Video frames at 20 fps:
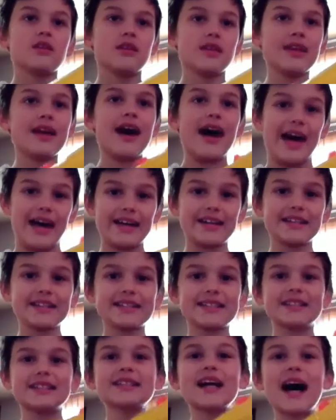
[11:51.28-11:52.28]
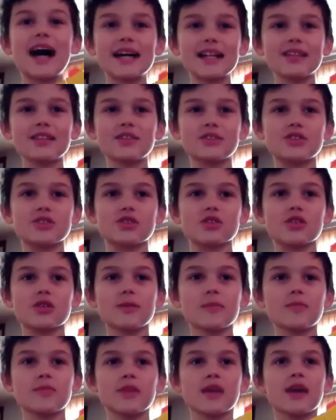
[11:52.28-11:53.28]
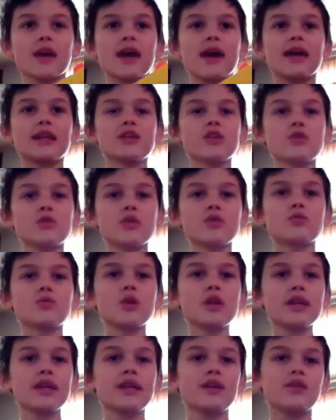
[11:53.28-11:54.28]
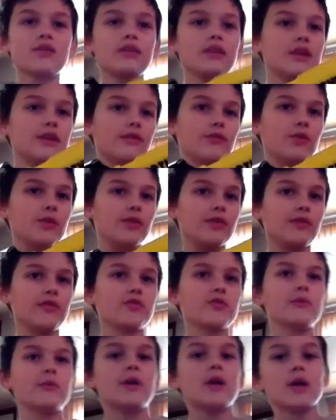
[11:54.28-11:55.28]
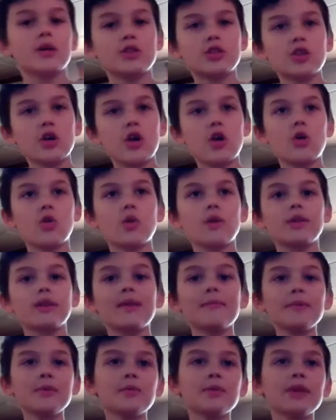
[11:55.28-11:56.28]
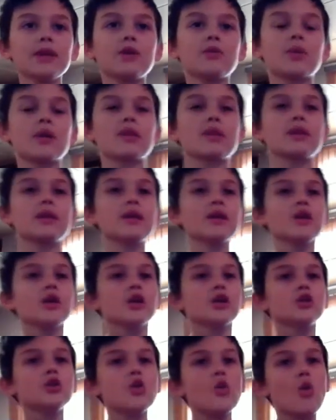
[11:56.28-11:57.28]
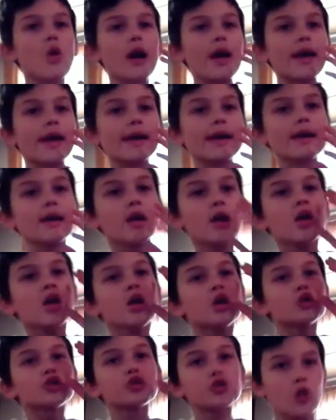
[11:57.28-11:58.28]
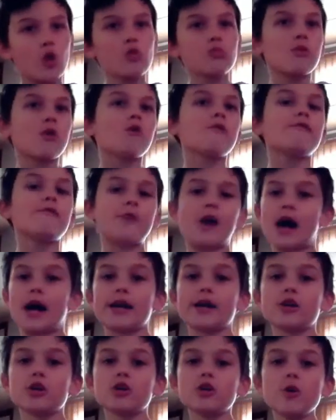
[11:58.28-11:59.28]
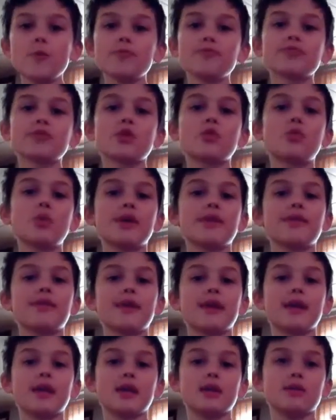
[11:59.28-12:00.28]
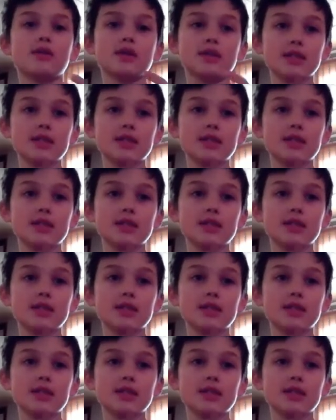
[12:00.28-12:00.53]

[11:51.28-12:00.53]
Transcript: Yeah, silencer and you can really hear the difference. So let me really quickly do a slow-mo fire with it the